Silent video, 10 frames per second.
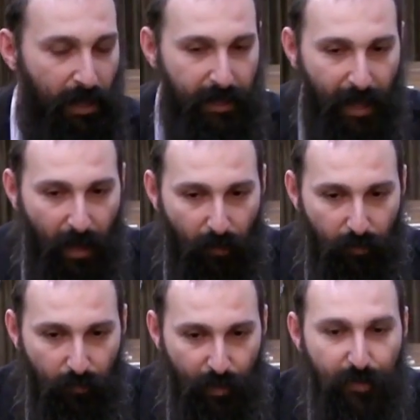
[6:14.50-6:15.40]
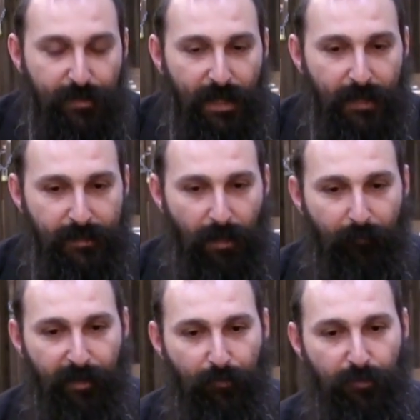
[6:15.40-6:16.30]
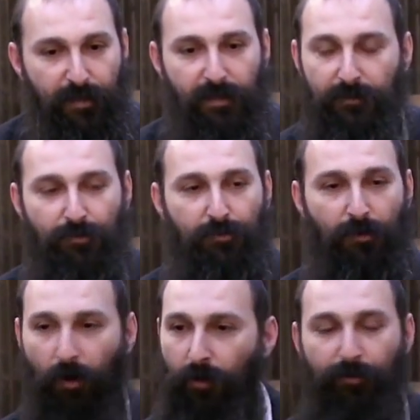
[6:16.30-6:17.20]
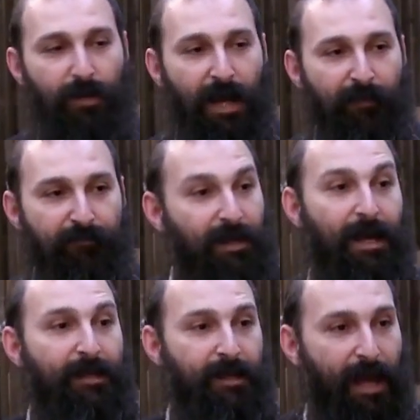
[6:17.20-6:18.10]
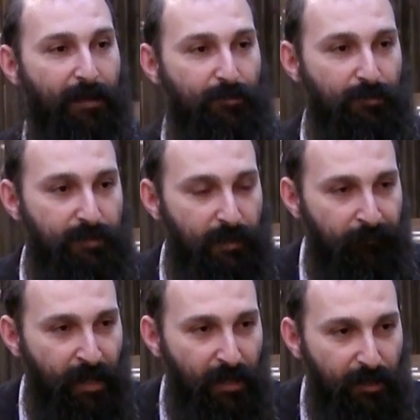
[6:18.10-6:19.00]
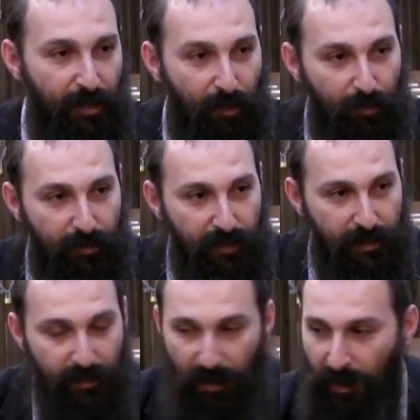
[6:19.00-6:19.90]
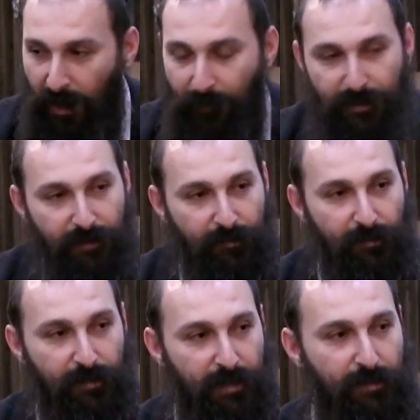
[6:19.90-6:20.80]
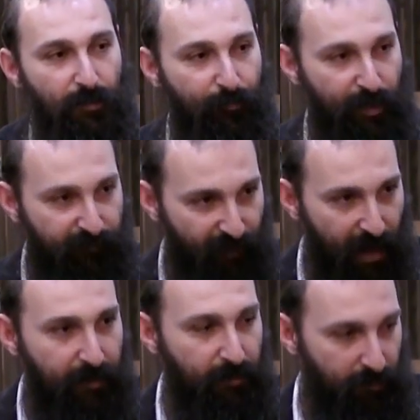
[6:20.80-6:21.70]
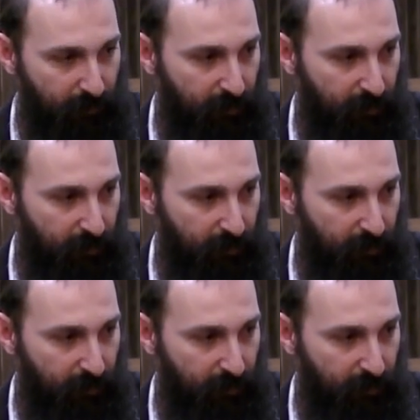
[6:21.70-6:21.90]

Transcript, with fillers: Now, when you're saying some people, they do all their life, they light candles, you know what the Yetzer Hara comes and do? He says, okay, fine.